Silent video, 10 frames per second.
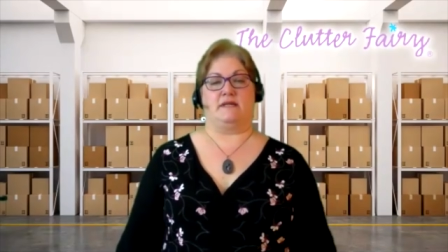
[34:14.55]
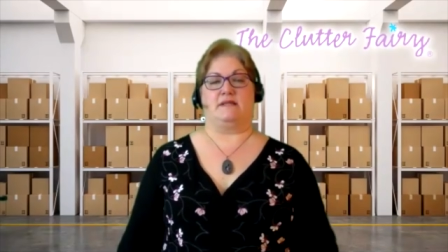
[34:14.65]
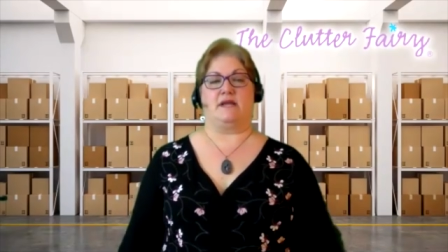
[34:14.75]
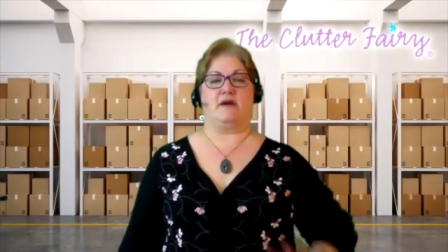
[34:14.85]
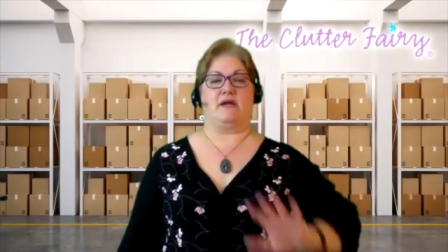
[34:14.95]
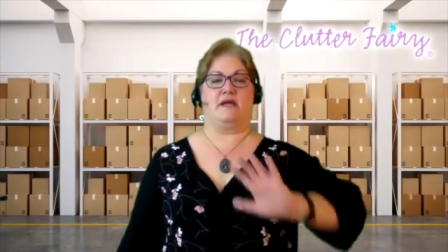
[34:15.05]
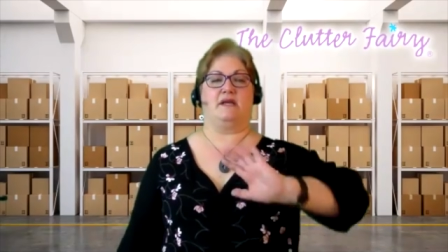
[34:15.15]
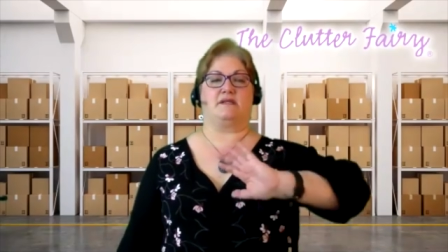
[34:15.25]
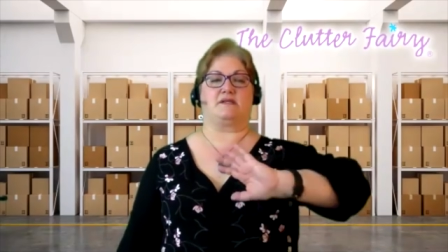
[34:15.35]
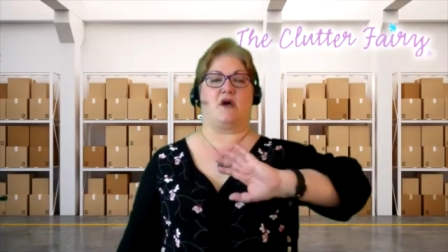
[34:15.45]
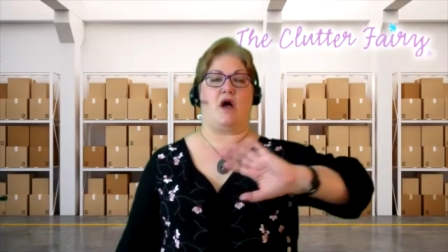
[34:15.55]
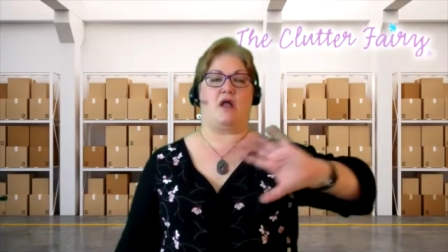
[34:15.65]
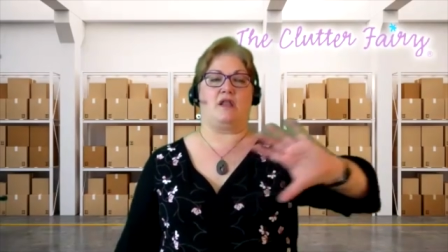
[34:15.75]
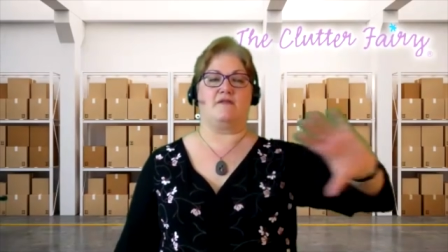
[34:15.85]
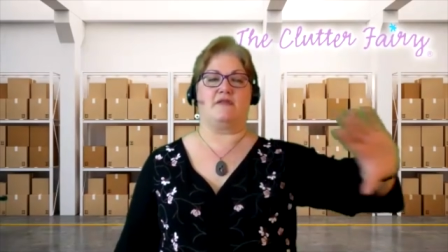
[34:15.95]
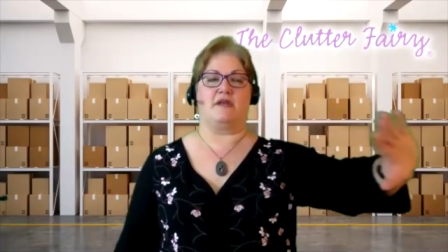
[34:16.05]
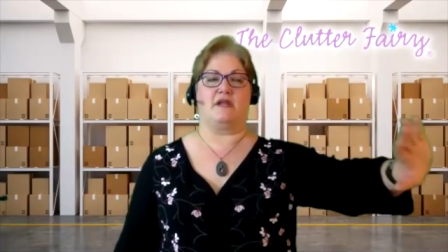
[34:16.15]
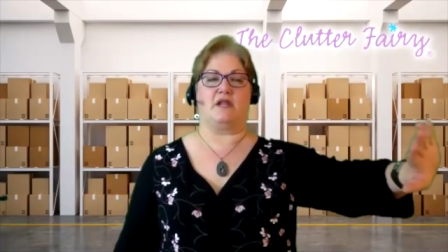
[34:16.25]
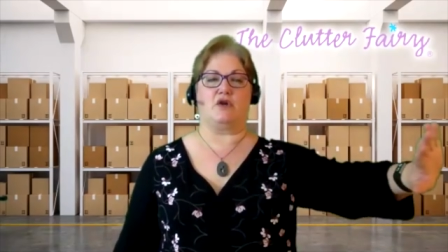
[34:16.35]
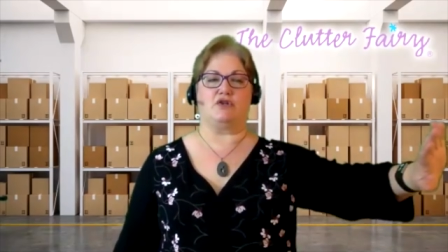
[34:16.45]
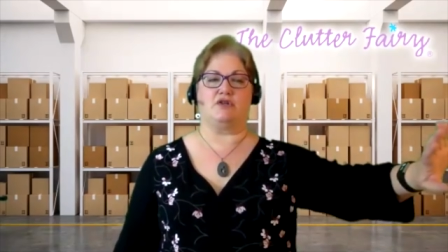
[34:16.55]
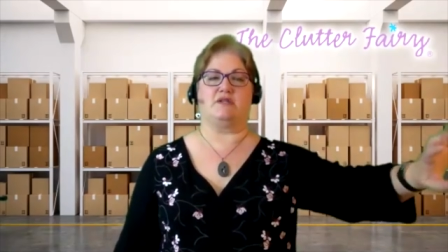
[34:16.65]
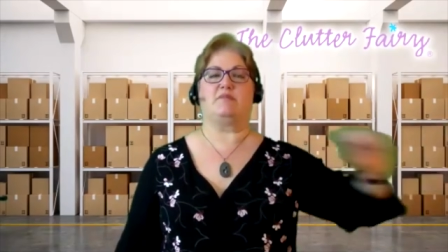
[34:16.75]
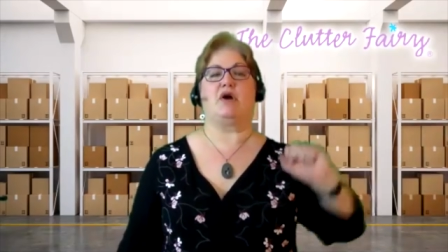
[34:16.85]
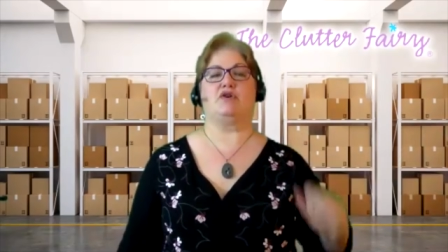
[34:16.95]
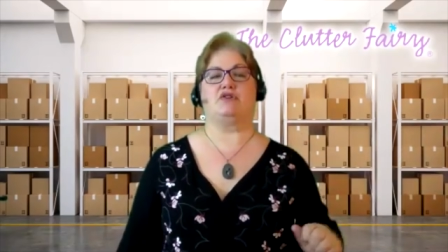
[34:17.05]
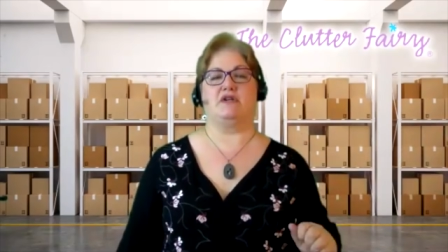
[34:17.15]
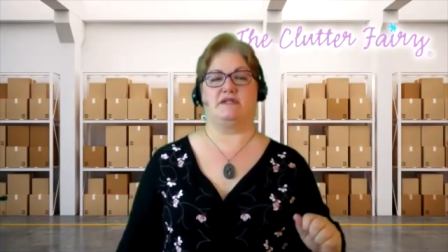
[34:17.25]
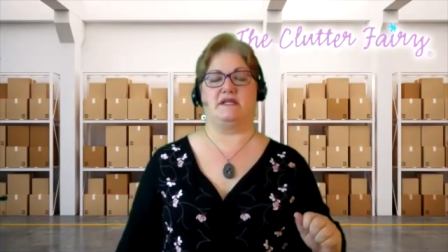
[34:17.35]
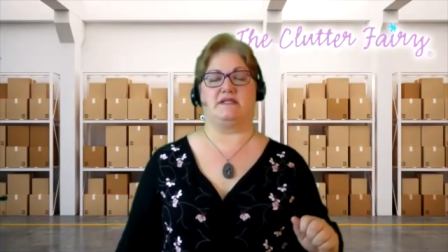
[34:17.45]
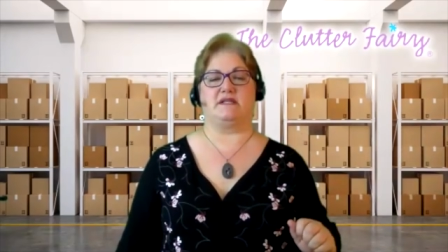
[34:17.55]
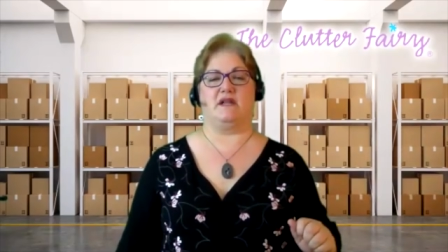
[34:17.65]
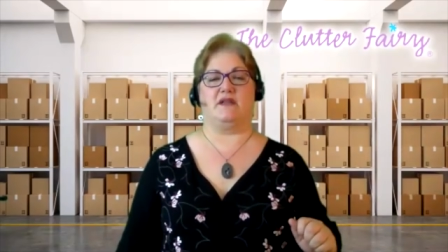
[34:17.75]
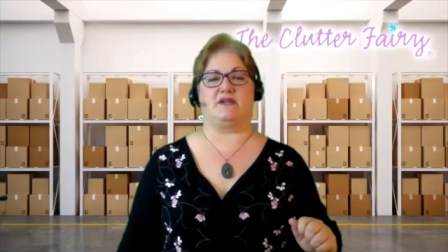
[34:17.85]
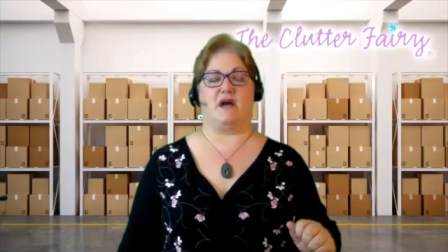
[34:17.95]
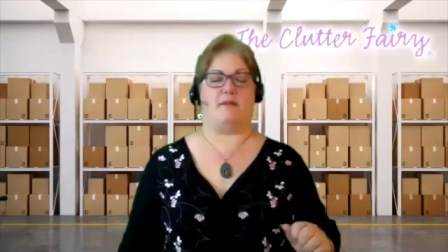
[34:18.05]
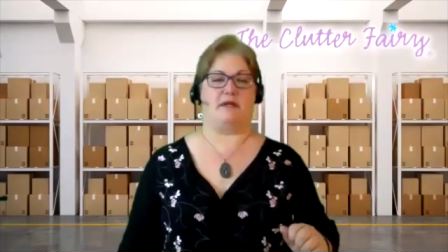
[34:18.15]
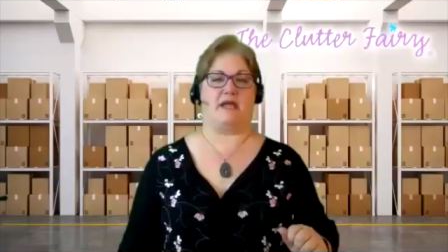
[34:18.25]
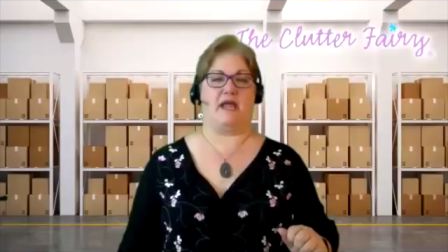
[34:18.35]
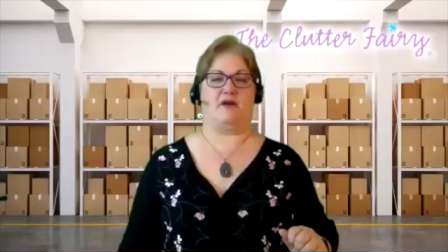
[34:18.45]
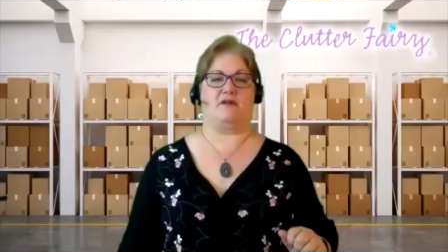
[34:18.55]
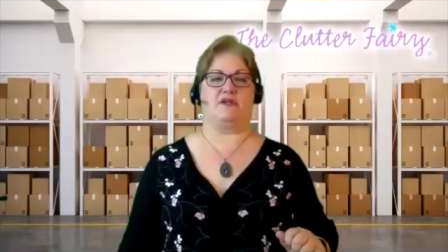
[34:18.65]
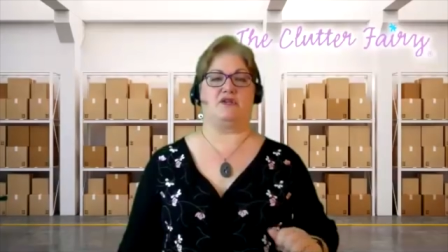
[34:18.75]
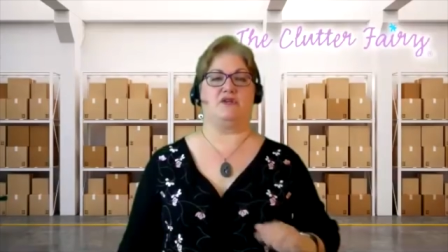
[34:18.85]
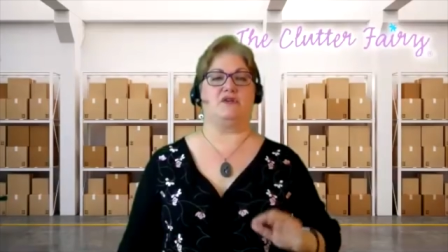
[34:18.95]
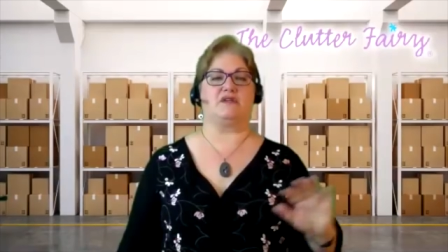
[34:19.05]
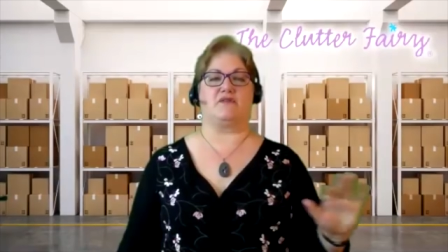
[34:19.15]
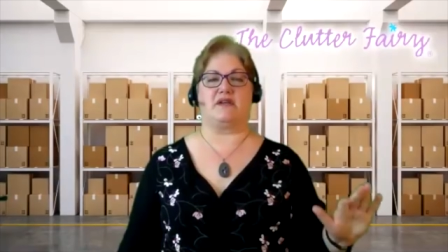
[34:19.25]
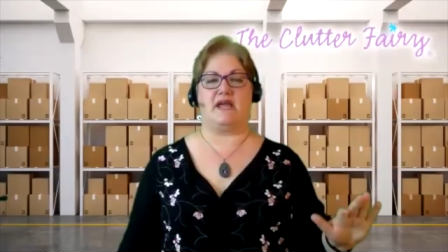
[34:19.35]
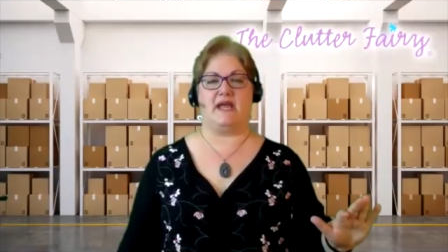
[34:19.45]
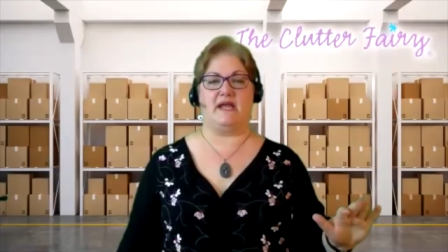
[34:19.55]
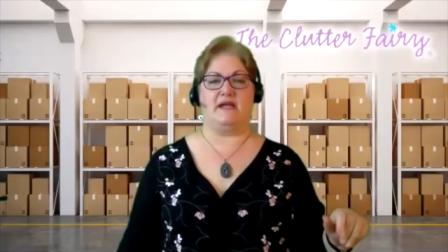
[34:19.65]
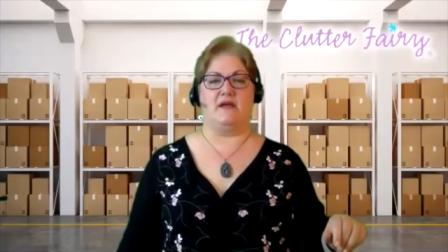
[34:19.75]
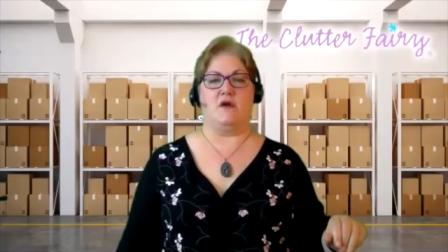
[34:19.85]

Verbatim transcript: there is all of the lotions and potions that sit on the top of the counter that you use every day,